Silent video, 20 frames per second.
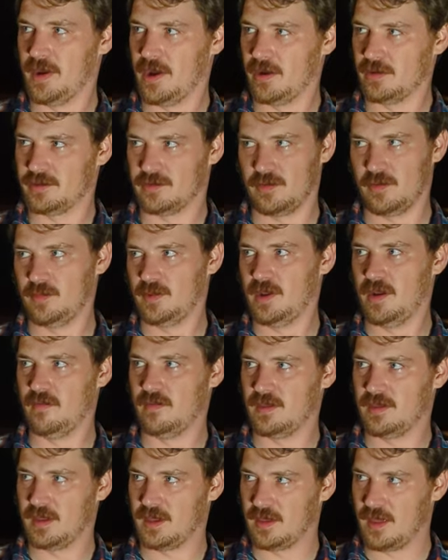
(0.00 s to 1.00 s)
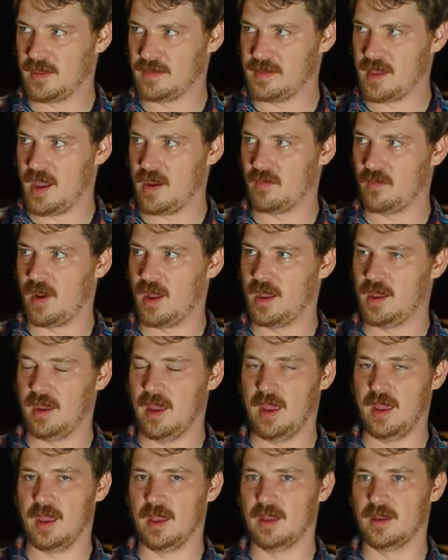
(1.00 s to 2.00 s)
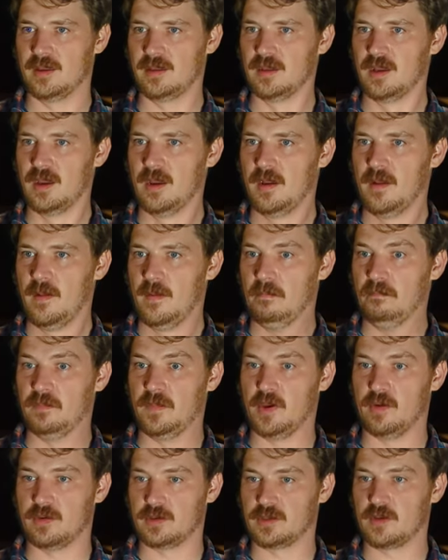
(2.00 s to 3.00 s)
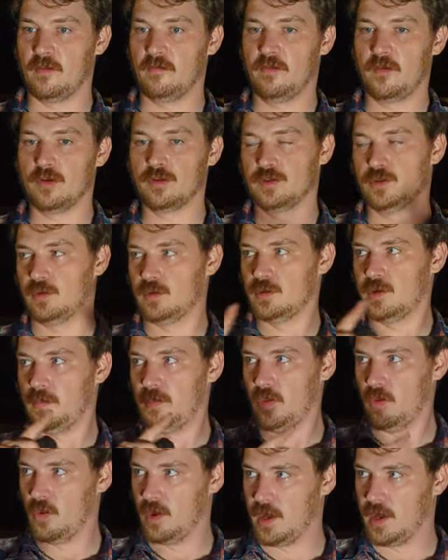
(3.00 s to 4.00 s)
room and everything like that, right? And there were some folks who were deploying,